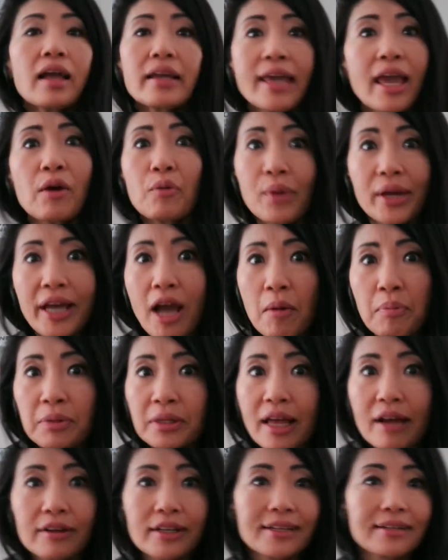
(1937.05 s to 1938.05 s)
Can't wake up
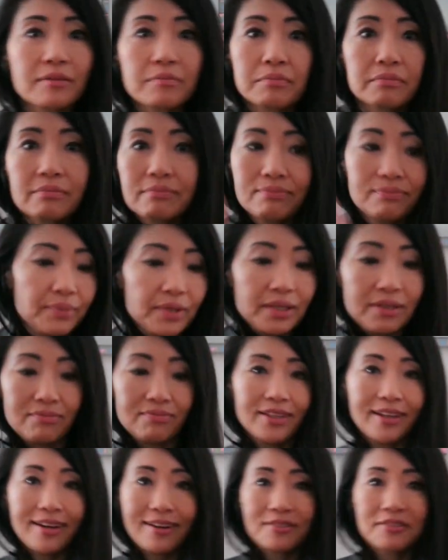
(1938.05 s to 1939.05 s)
without it and
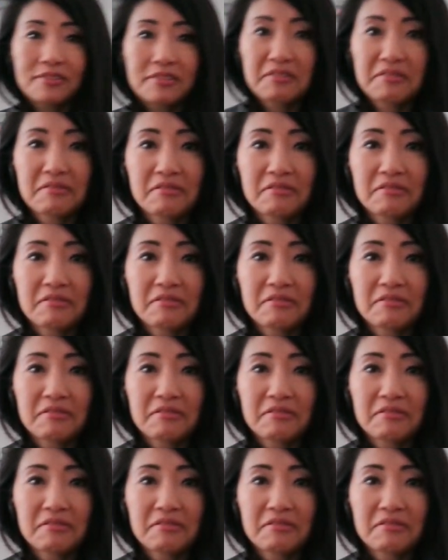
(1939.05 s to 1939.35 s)
be, you know,